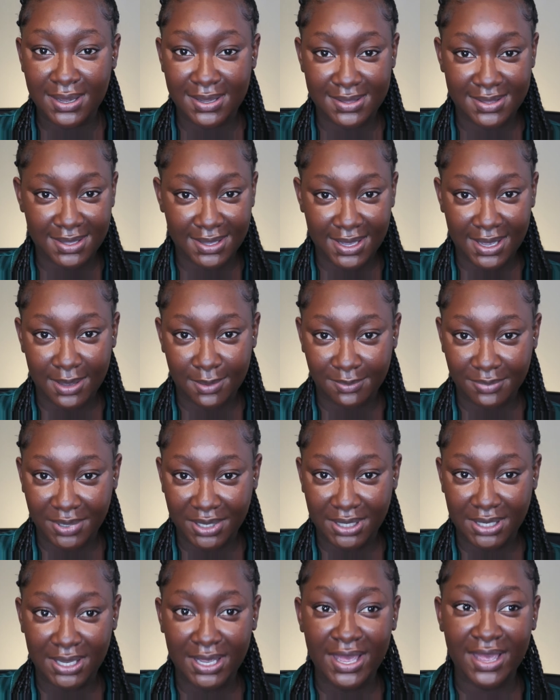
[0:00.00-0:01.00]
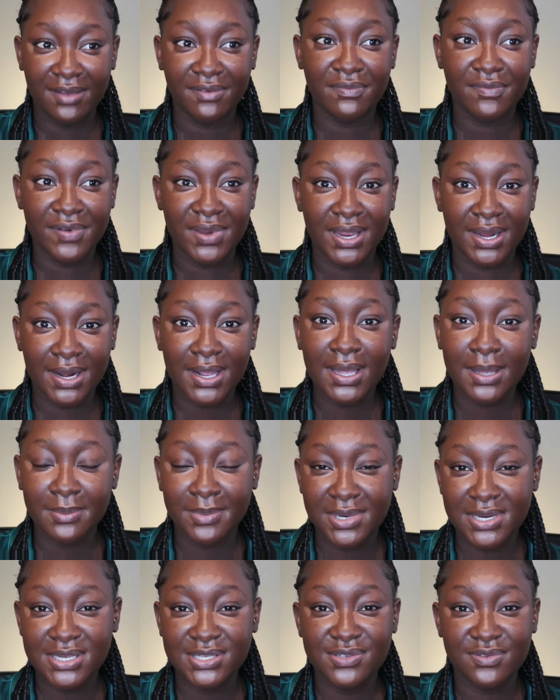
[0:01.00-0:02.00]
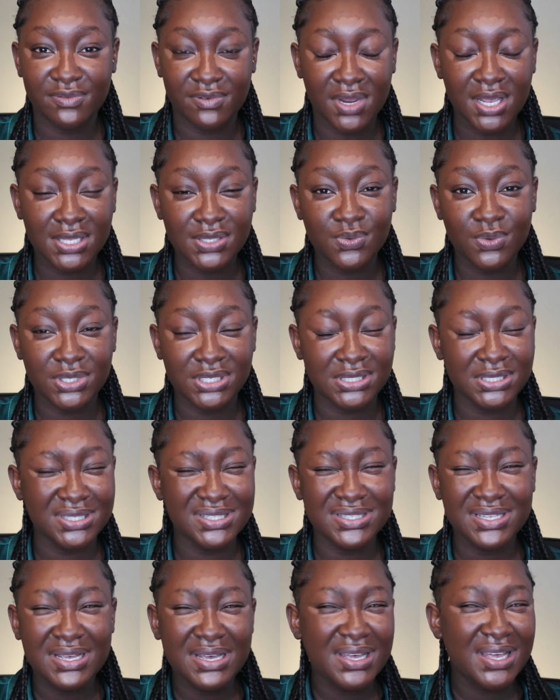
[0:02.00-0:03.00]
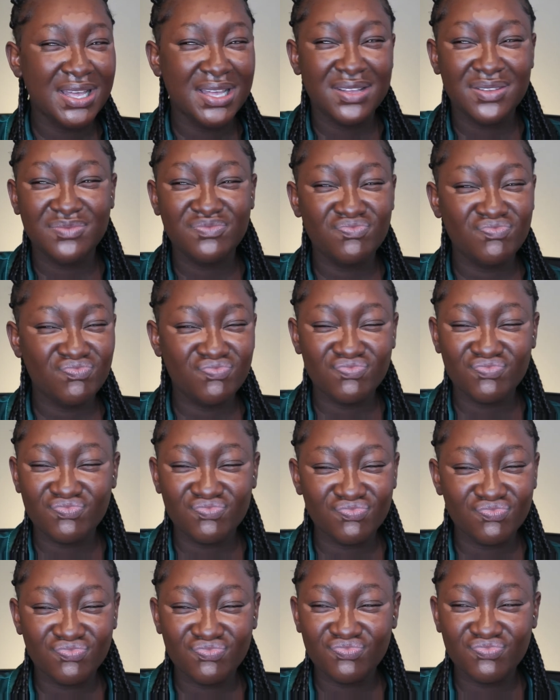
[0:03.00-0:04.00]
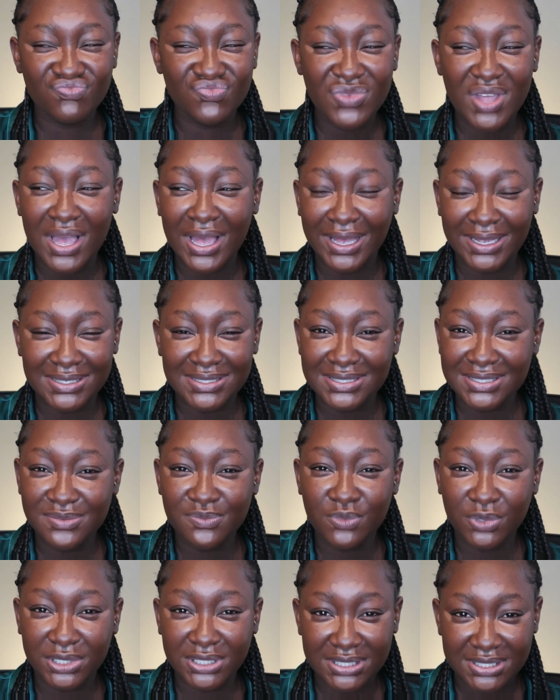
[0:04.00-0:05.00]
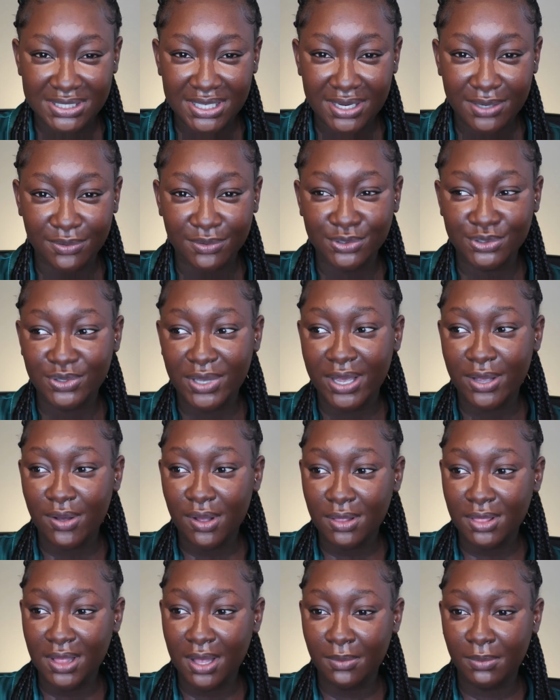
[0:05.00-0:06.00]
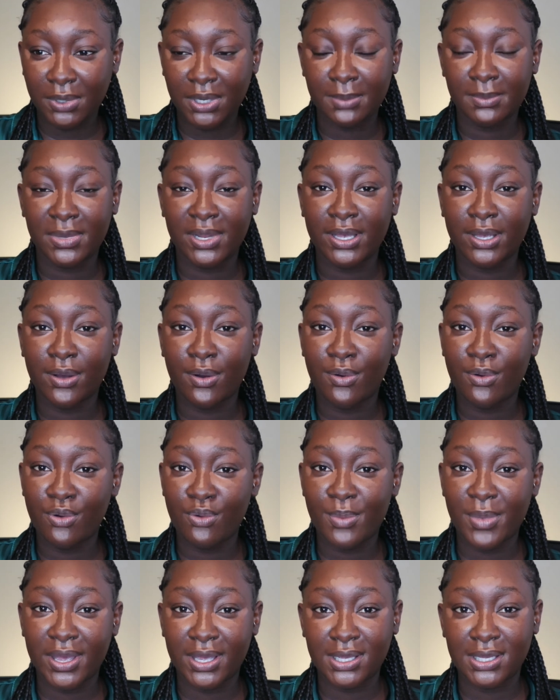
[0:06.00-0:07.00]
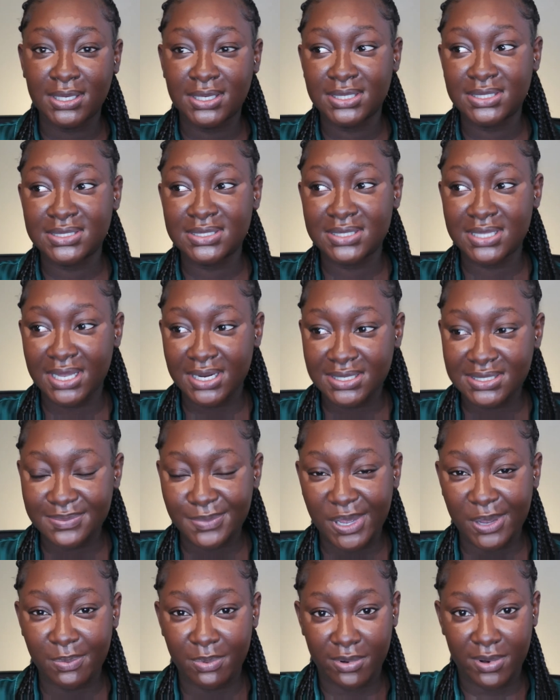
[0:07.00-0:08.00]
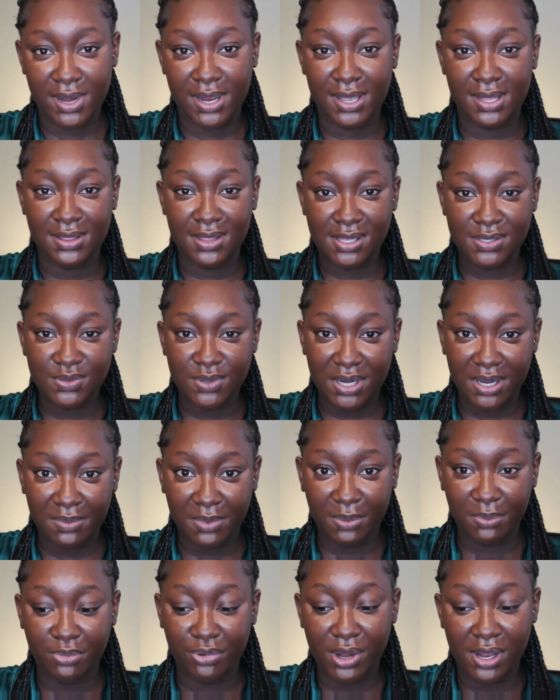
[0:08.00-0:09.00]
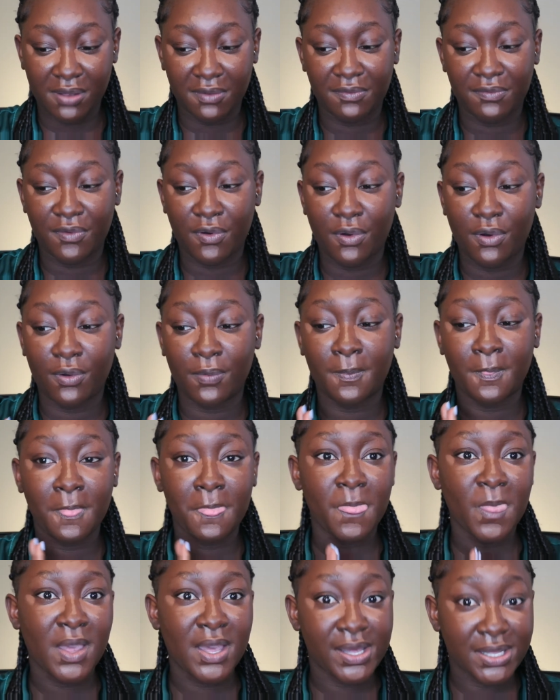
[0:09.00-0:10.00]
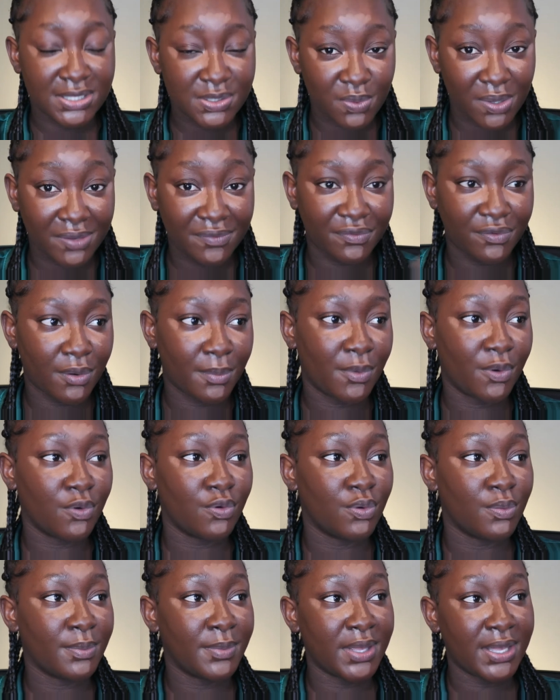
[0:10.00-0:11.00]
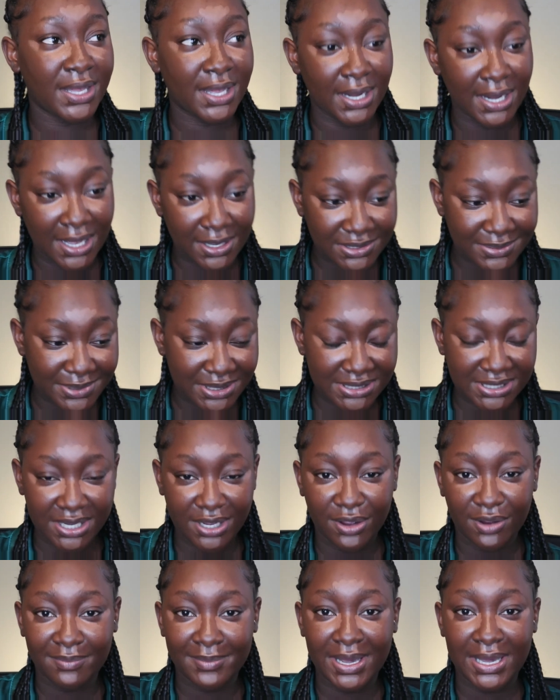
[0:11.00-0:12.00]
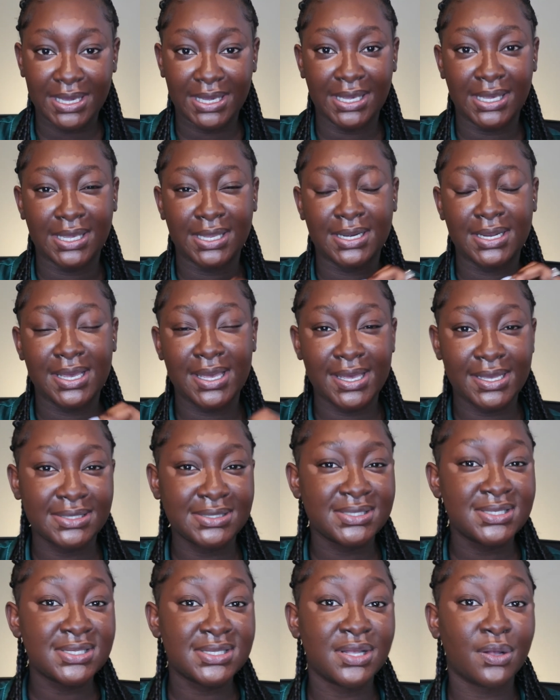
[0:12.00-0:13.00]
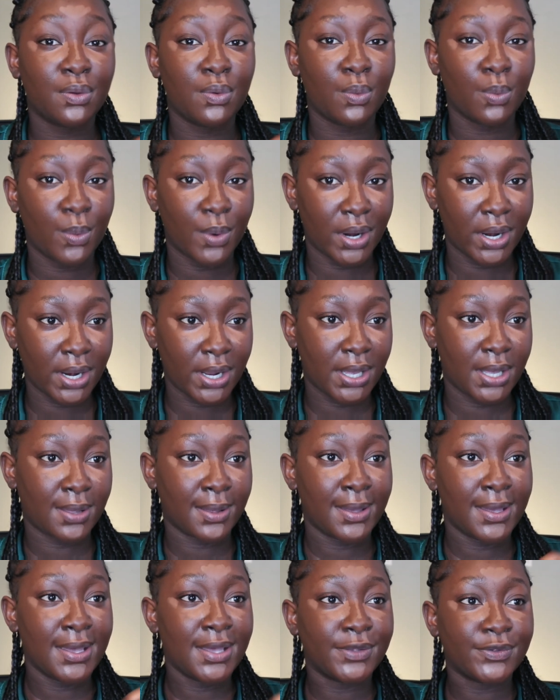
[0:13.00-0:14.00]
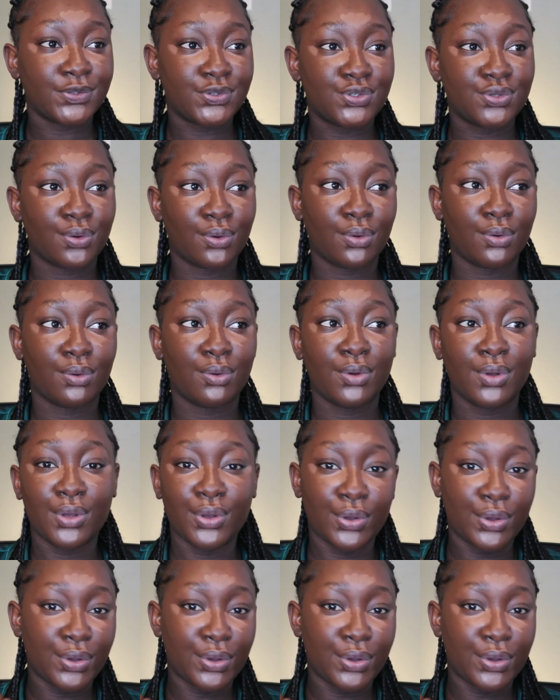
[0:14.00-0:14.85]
other company. Every other company's rate was just, I didn't want to settle. So I got that one. I'm like, oh my goodness, that is my prayer. That's what I've been praying for. It's work from home. It allows me to take care of my kid and still work. So